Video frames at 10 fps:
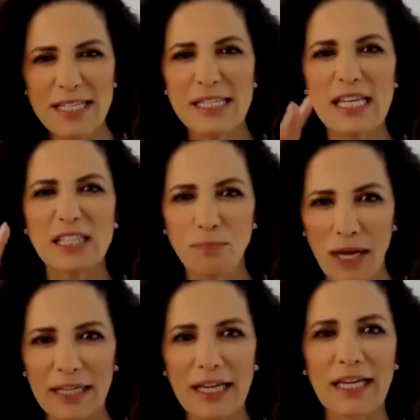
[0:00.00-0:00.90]

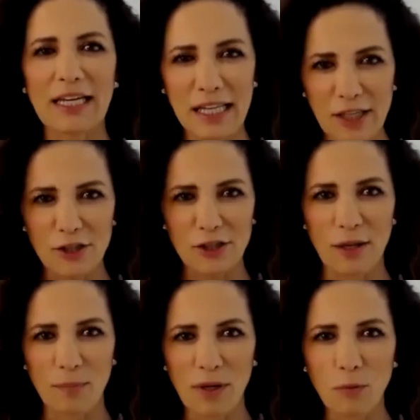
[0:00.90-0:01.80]
Hispanic leadership
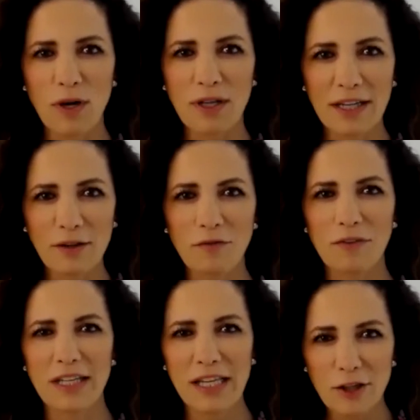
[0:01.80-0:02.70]
and what kind of
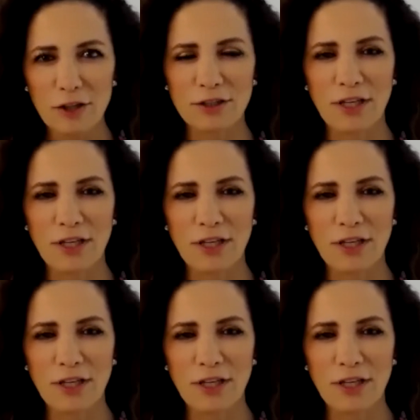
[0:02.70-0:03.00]
leaders,